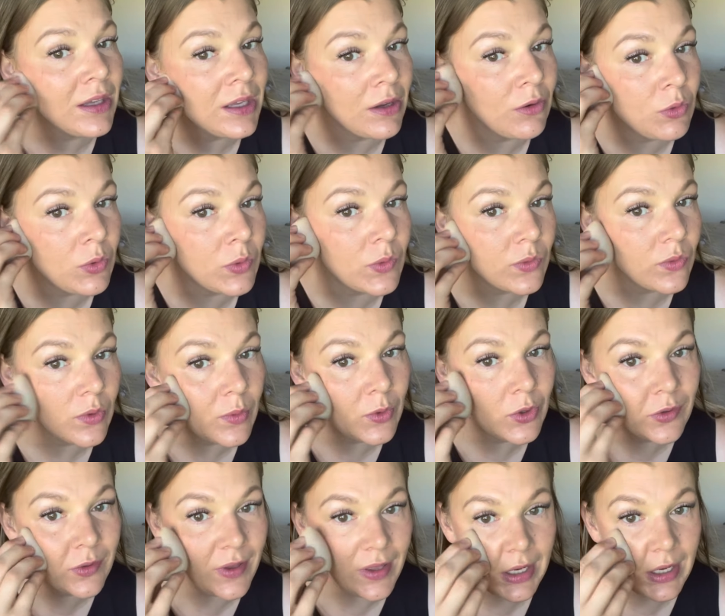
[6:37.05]
It will
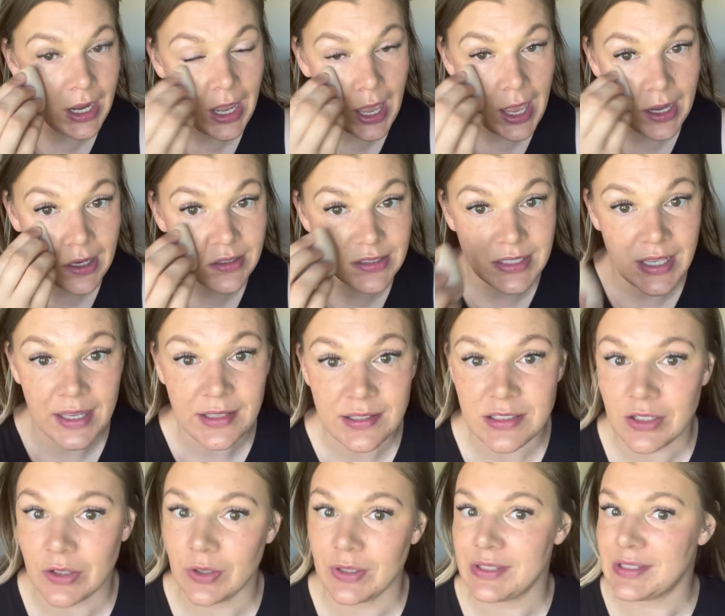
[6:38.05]
remove any excess
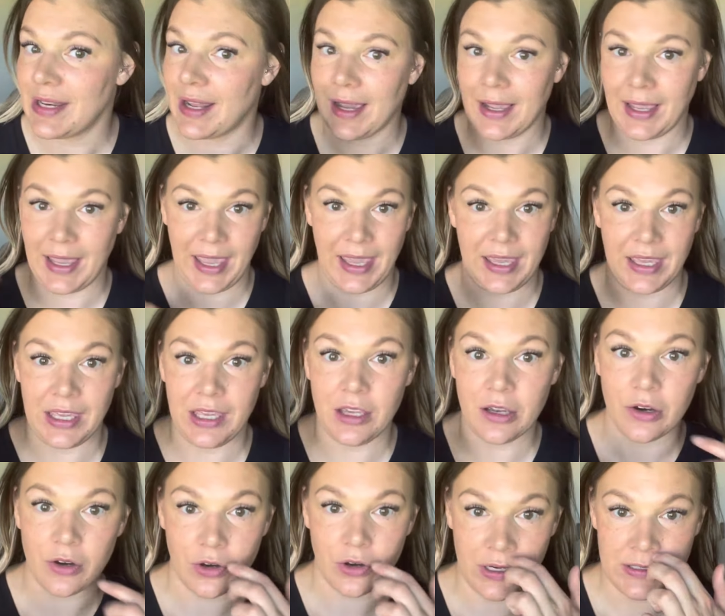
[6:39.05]
so it's not cakey or
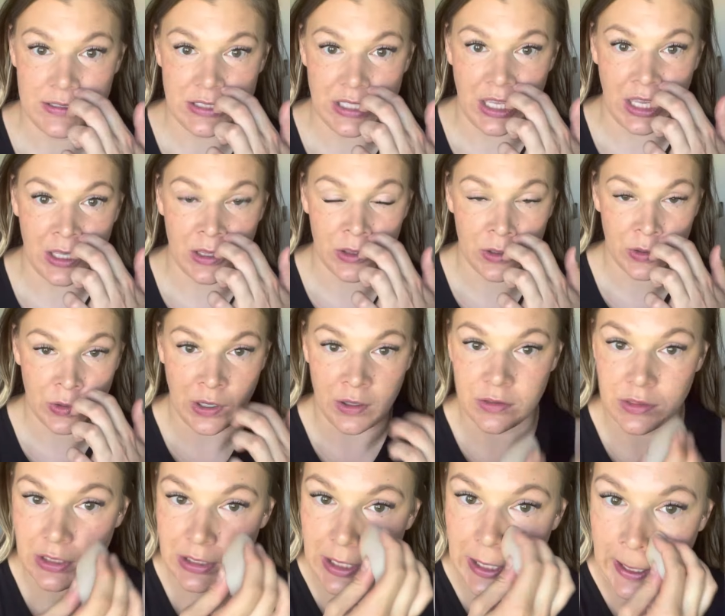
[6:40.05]
creasing throughout
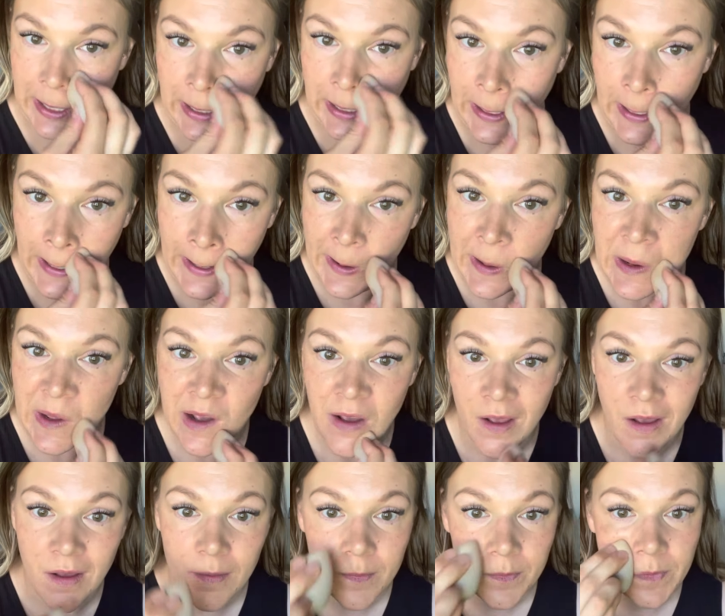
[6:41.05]
the day.
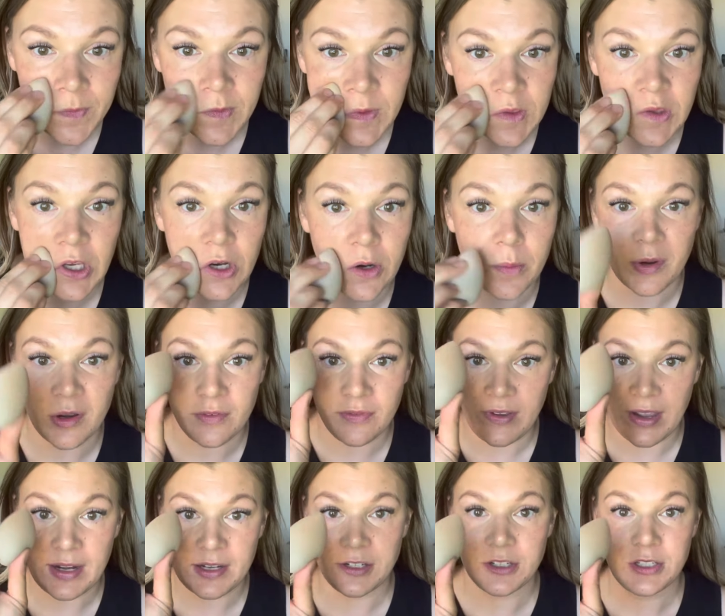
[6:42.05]
Your
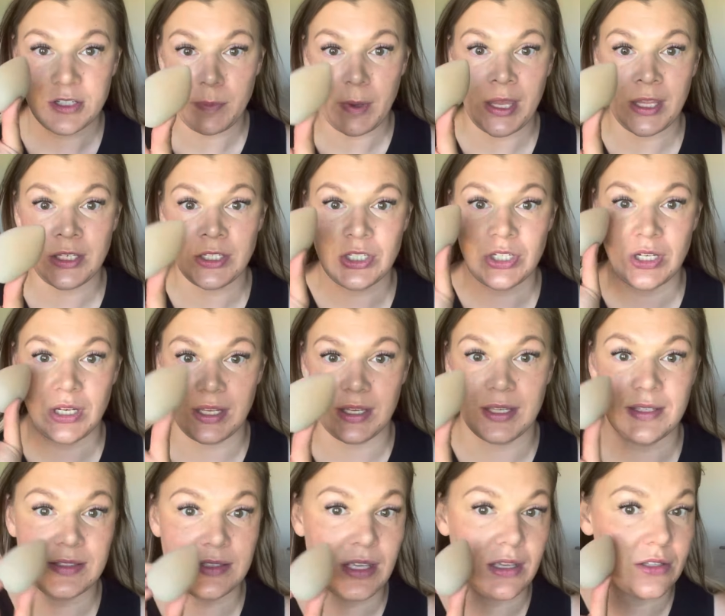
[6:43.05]
perfector sponge
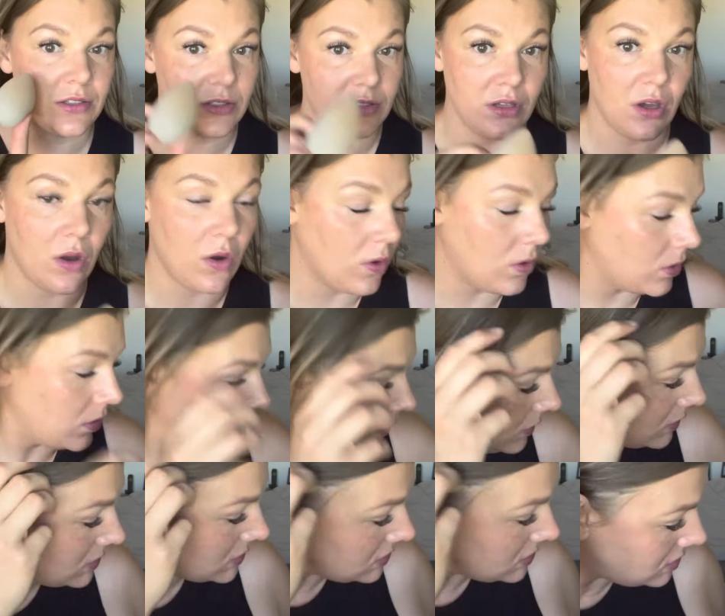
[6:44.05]
is so,
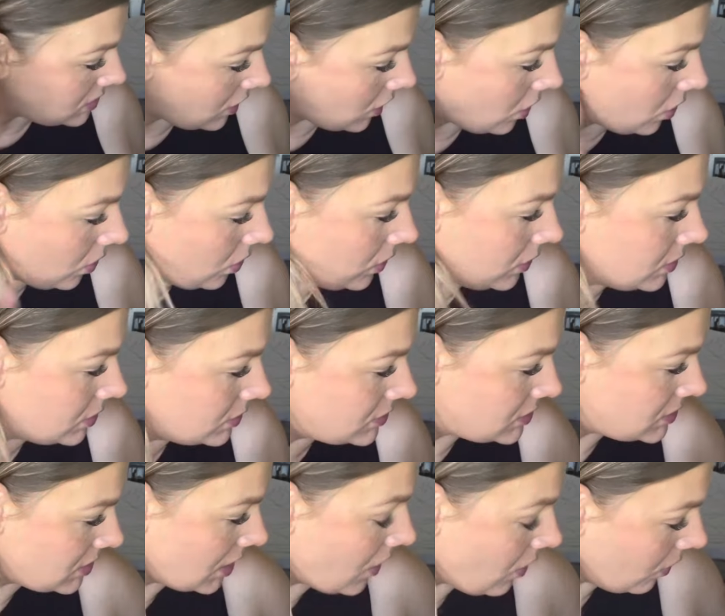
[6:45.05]
so,
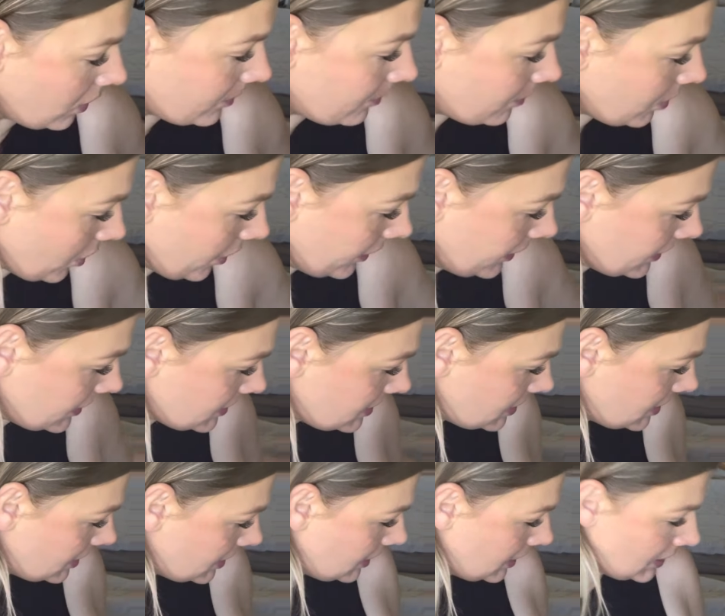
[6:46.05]
so important.
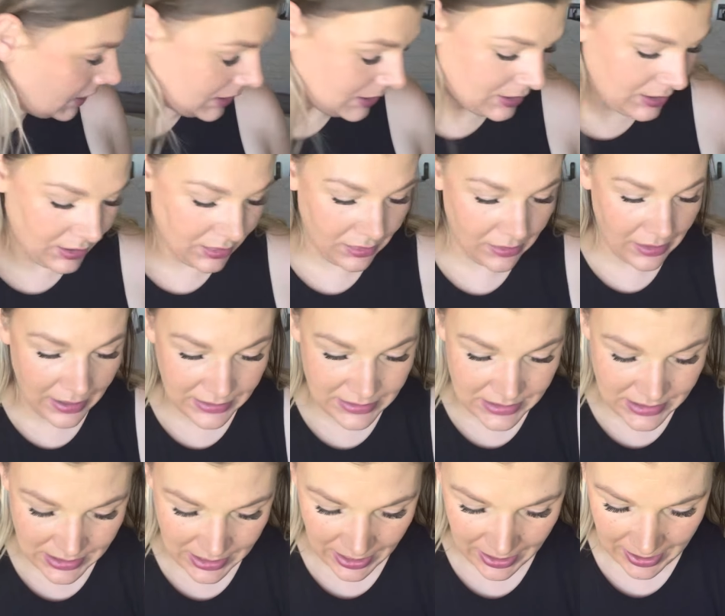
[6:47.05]

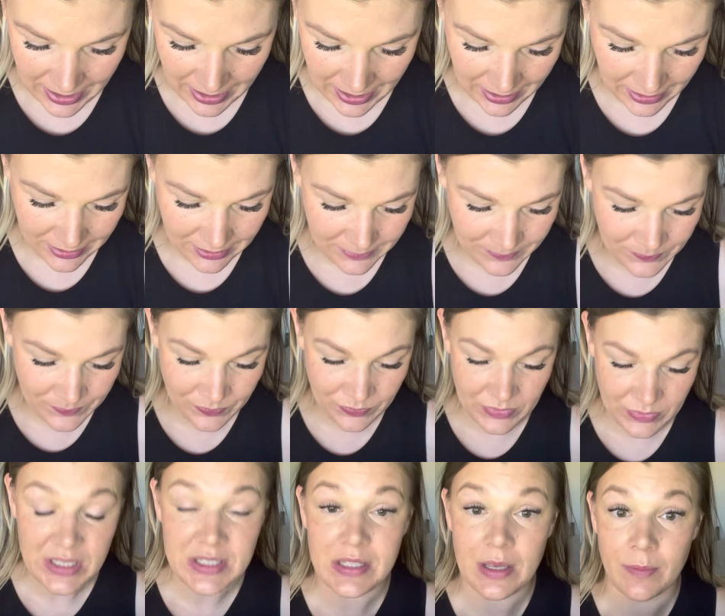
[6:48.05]
Let's add
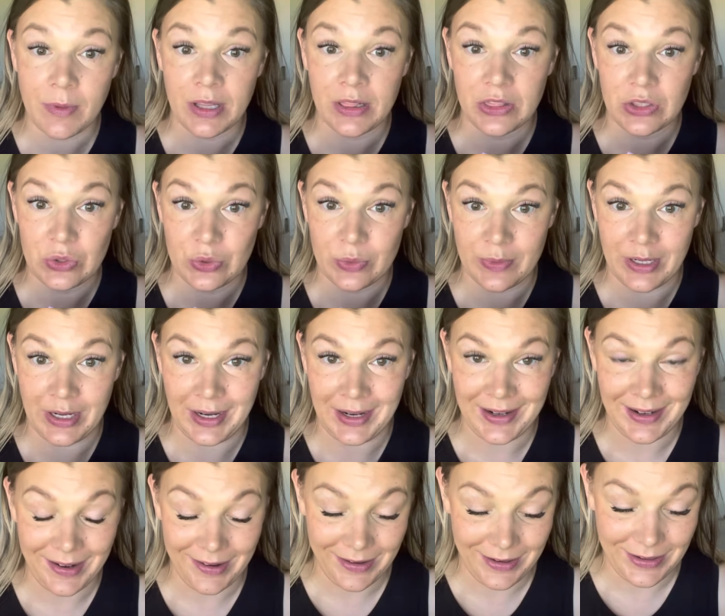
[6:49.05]
some
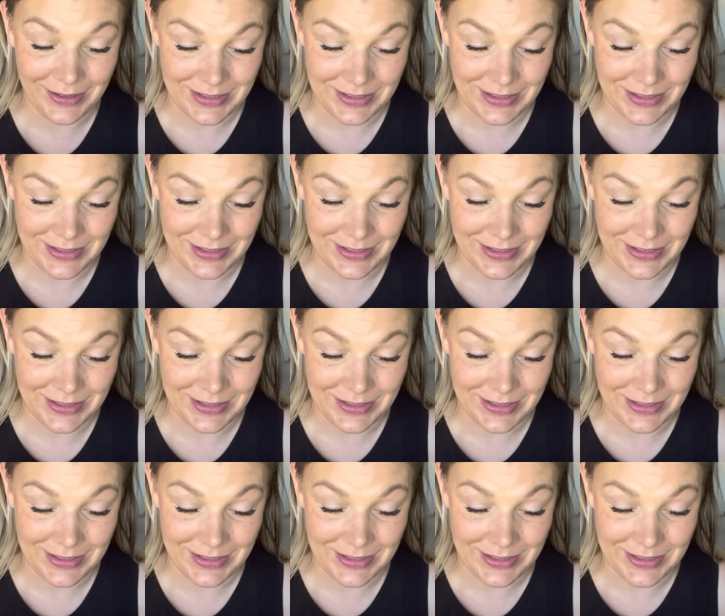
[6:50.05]
illuminator.